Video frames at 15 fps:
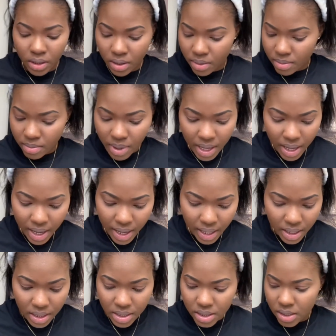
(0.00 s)
My eye
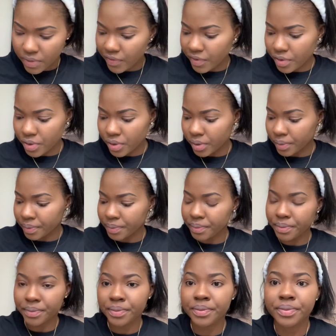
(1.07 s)
easy for run.
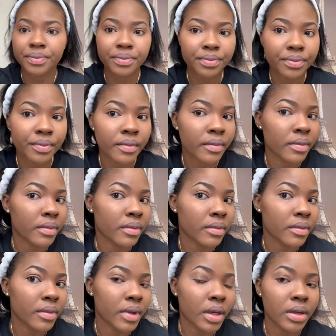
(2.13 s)

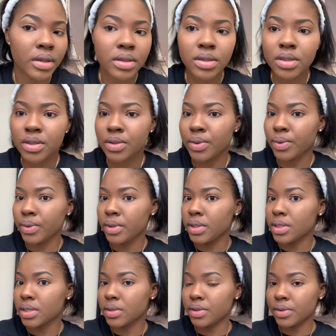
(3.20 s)
It's so
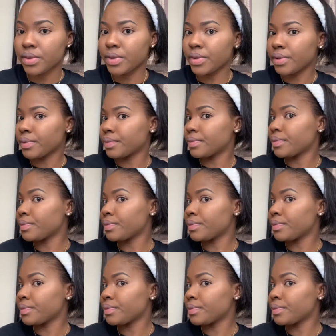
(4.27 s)
easy to run.